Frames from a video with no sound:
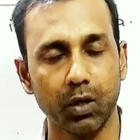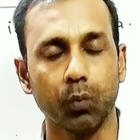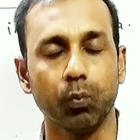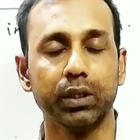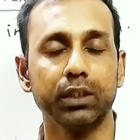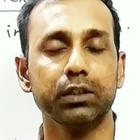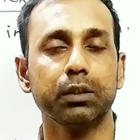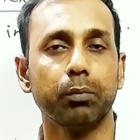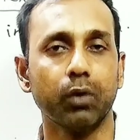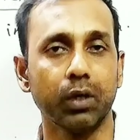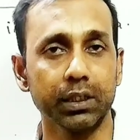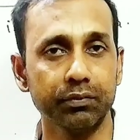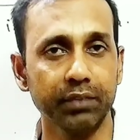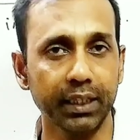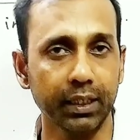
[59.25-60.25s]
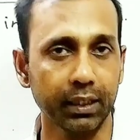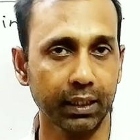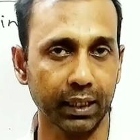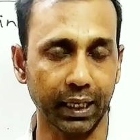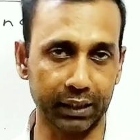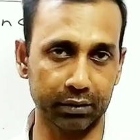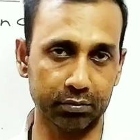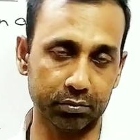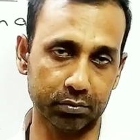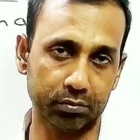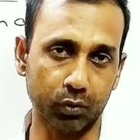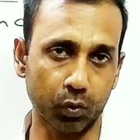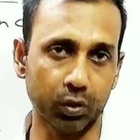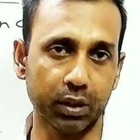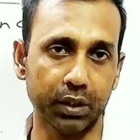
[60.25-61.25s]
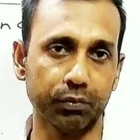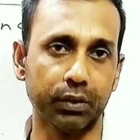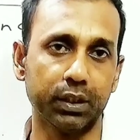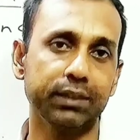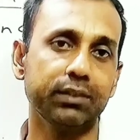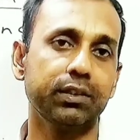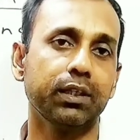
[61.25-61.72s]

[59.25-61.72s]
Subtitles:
One is the modern way, and older one is